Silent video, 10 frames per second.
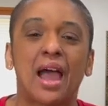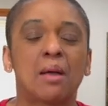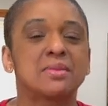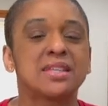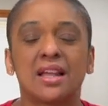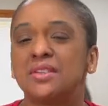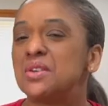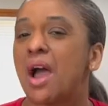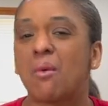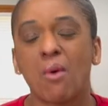I'm telling
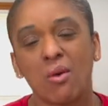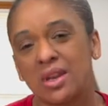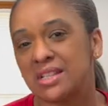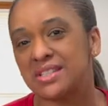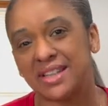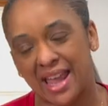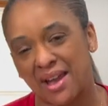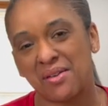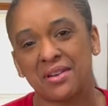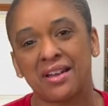you, I won't let you
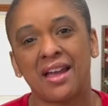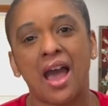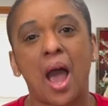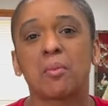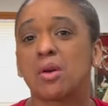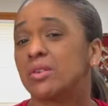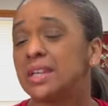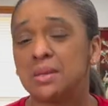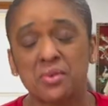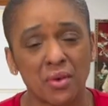down. I'm going to
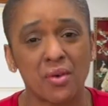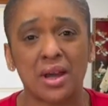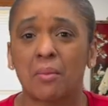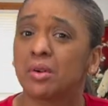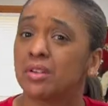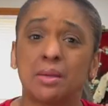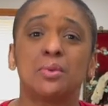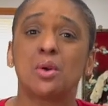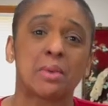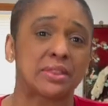keep growing. I'm going to keep
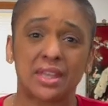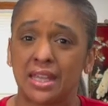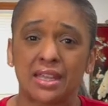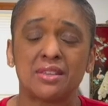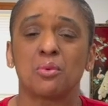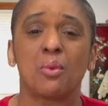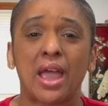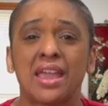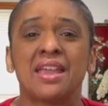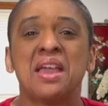doing my thing either
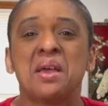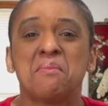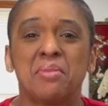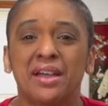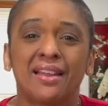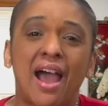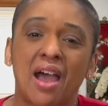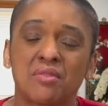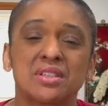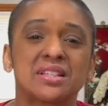way. But
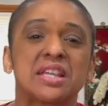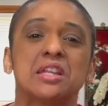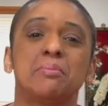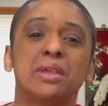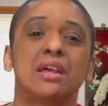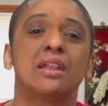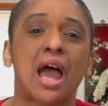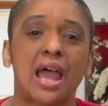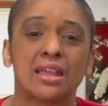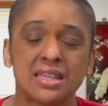obviously it'll be a
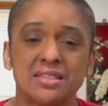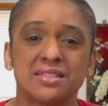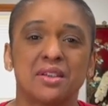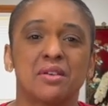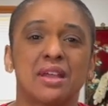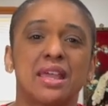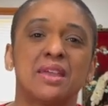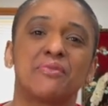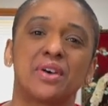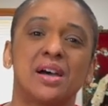lot easier
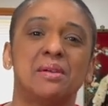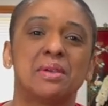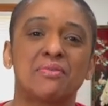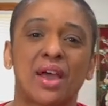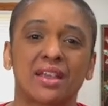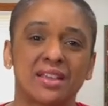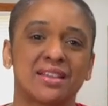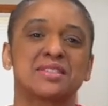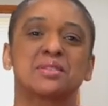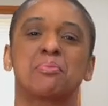if I can
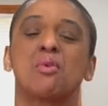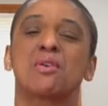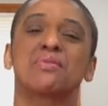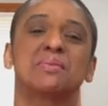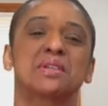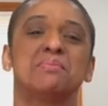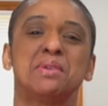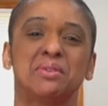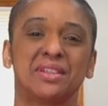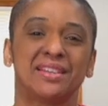get the support from the
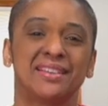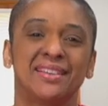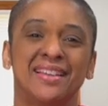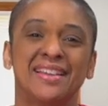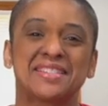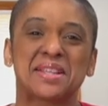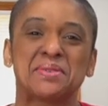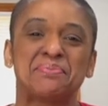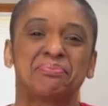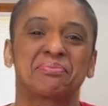community. So
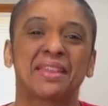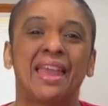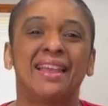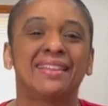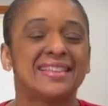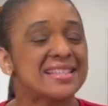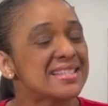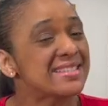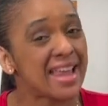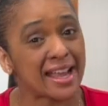this
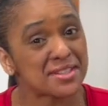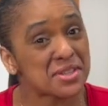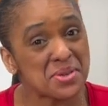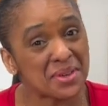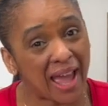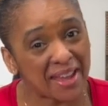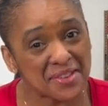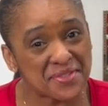is TactiCuteLife,